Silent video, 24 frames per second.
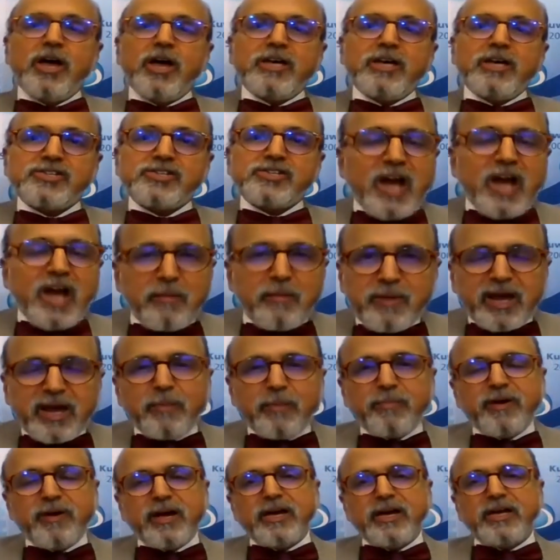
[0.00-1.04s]
is coming
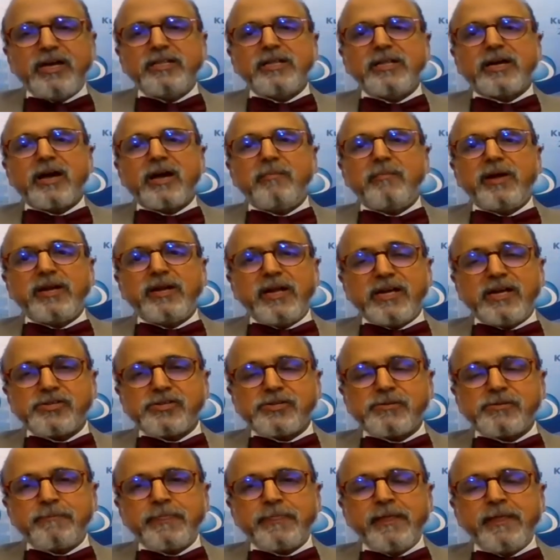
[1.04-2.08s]
up in the coming
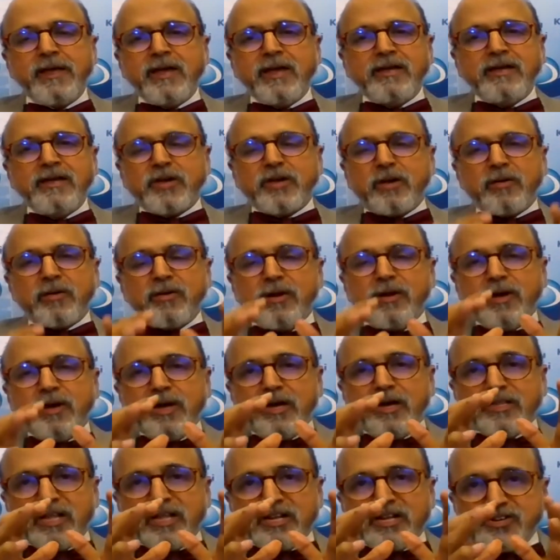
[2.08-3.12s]
days. So
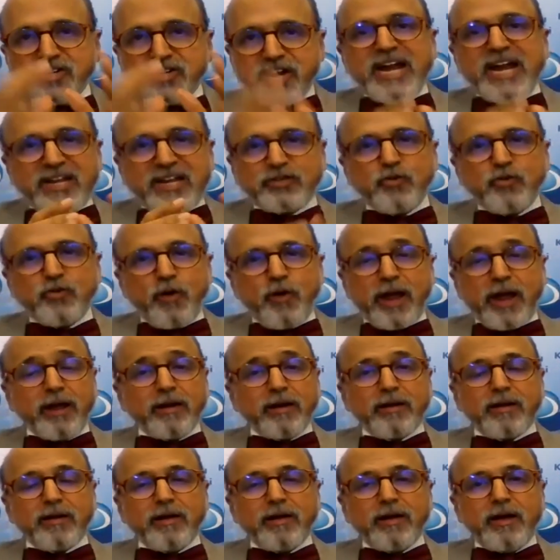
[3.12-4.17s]
the trade is
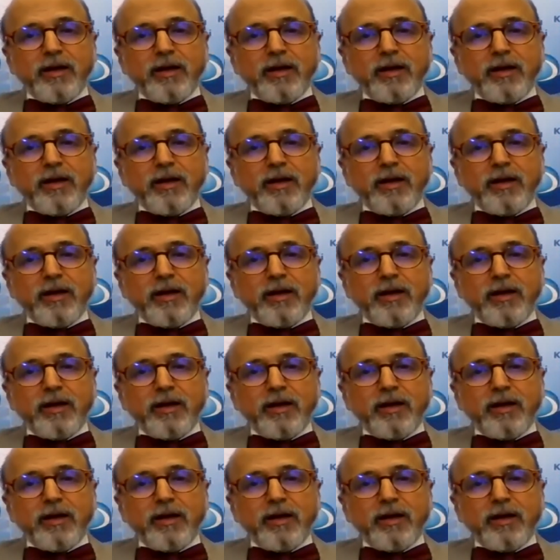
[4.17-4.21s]
going.